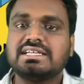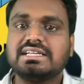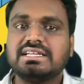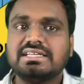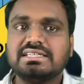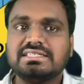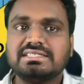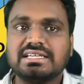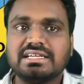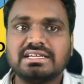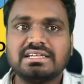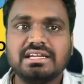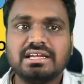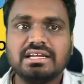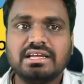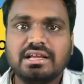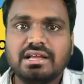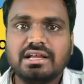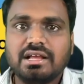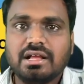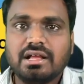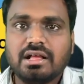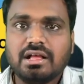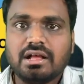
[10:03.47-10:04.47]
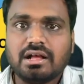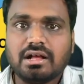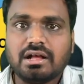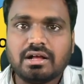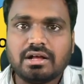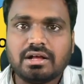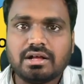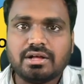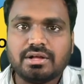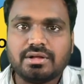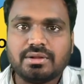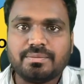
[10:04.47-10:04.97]
the reason,
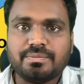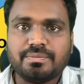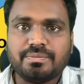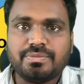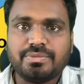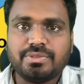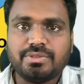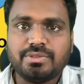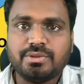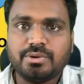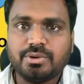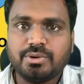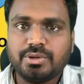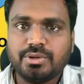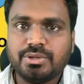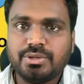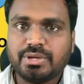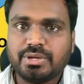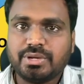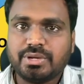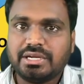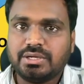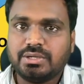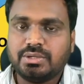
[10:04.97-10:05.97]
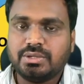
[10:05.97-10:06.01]
though you can